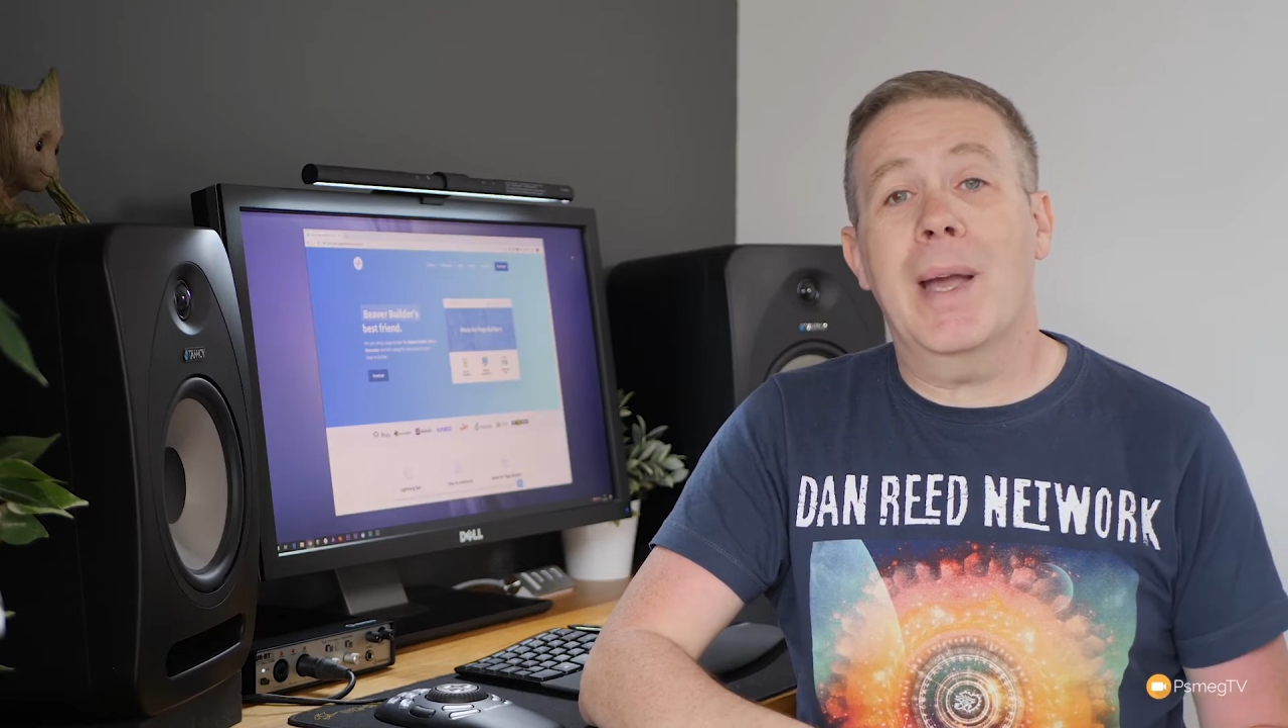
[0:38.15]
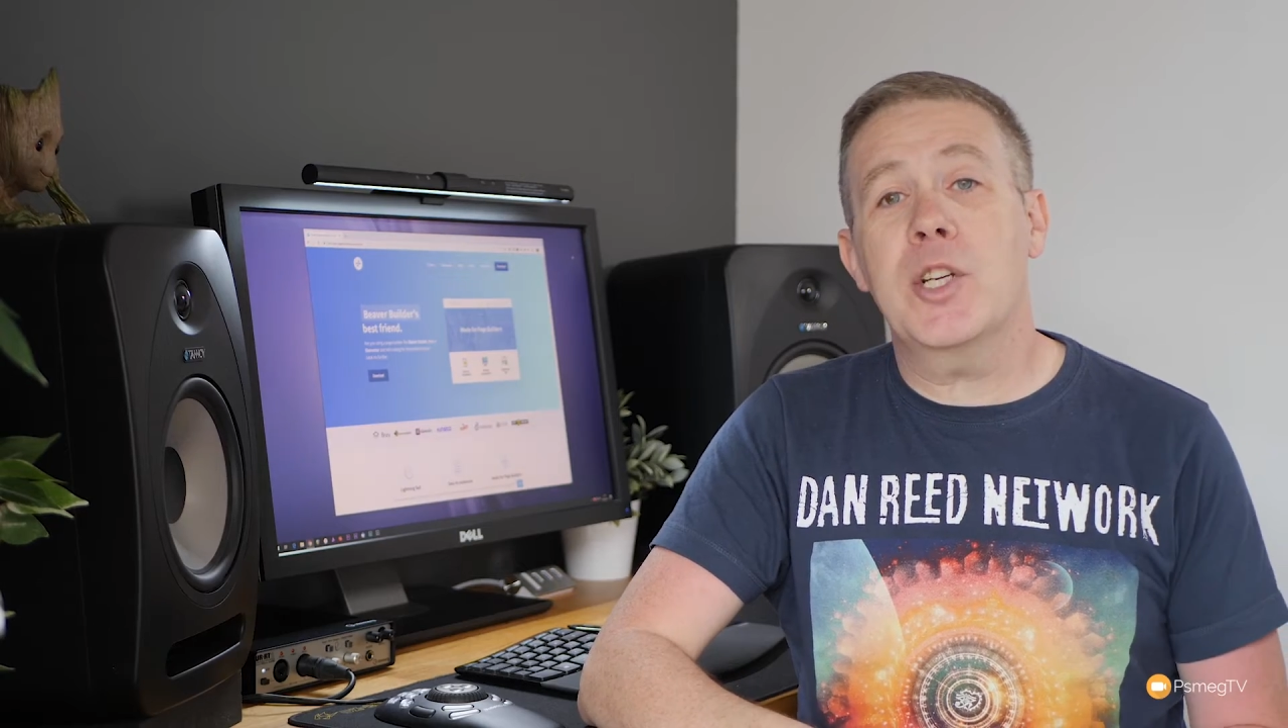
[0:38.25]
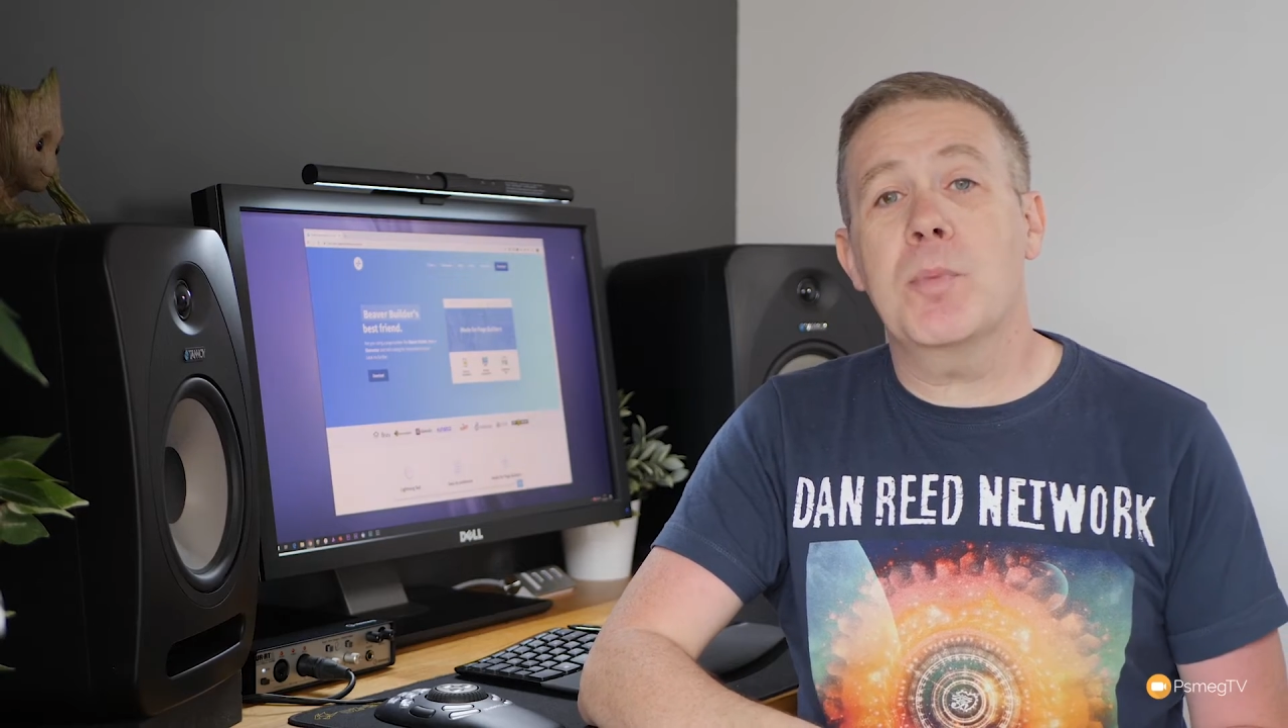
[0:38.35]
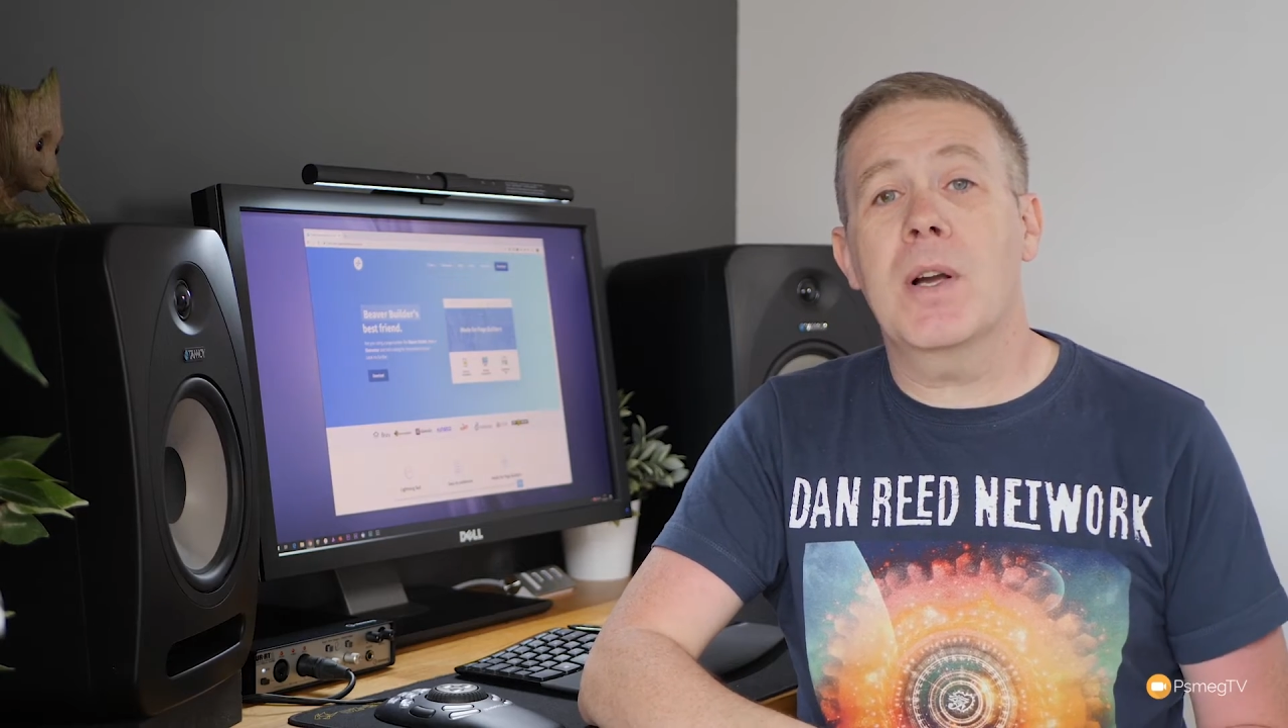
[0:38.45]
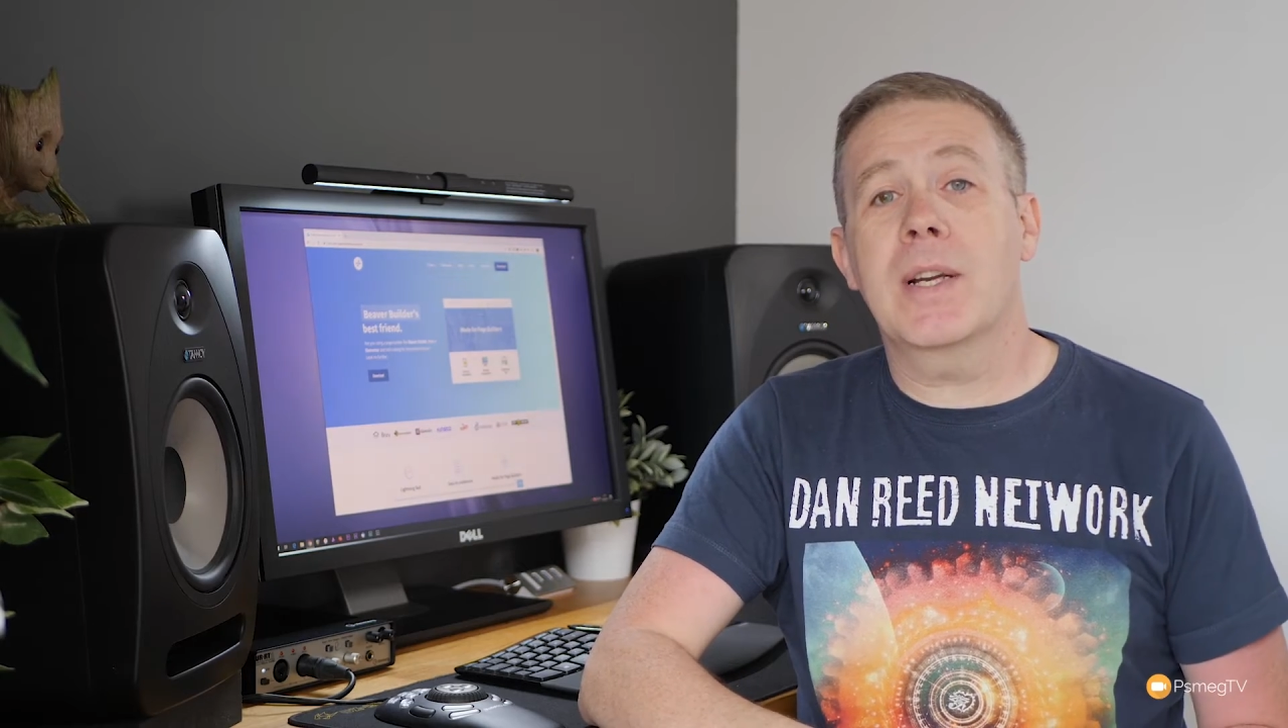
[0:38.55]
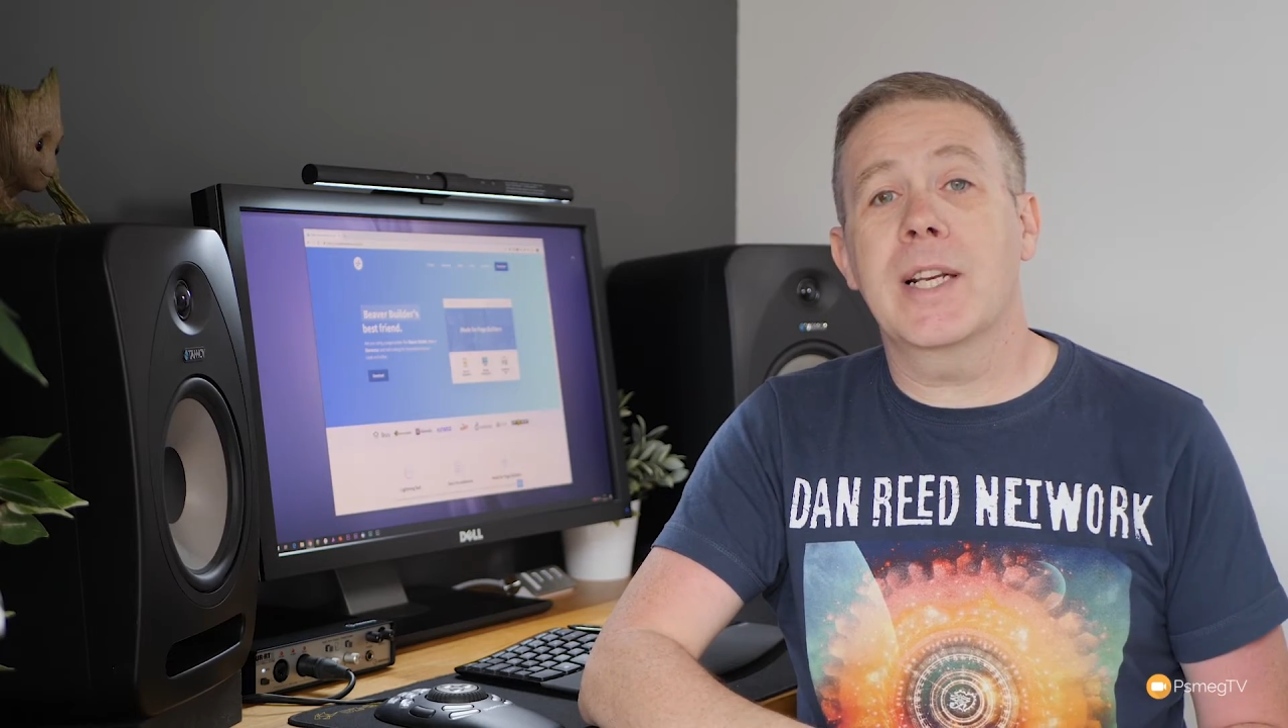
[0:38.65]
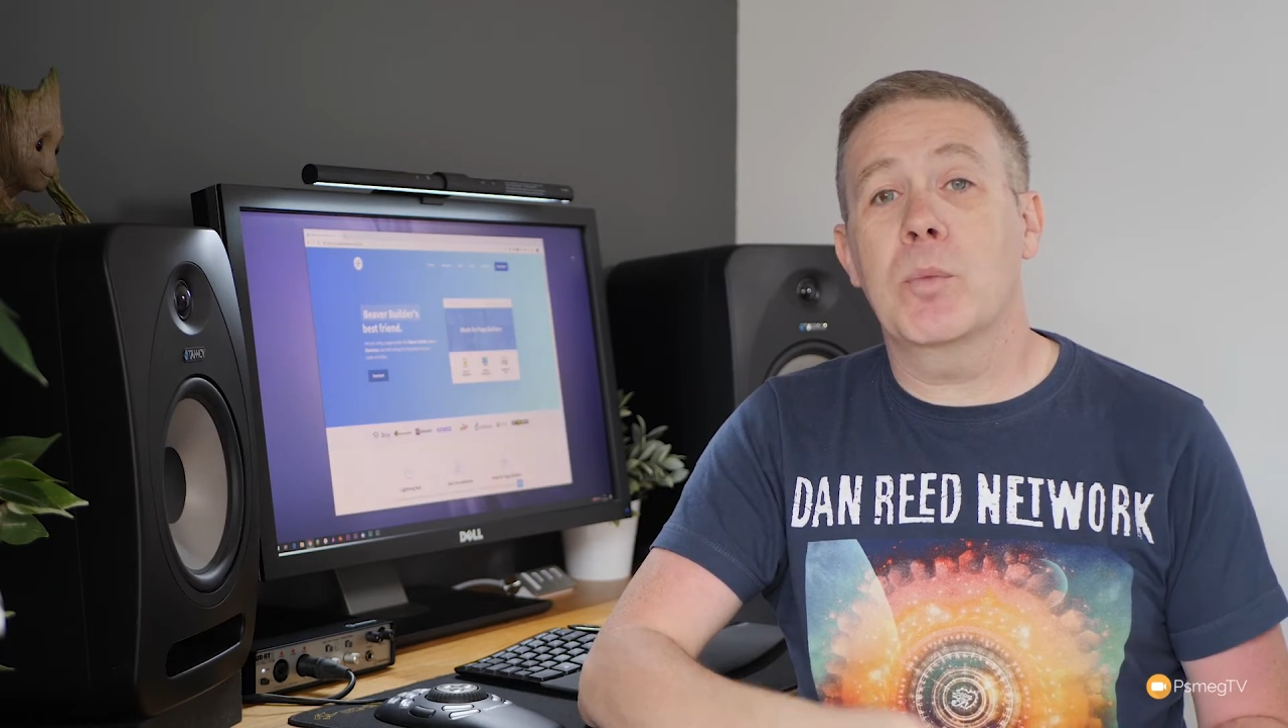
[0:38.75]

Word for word: benchmarking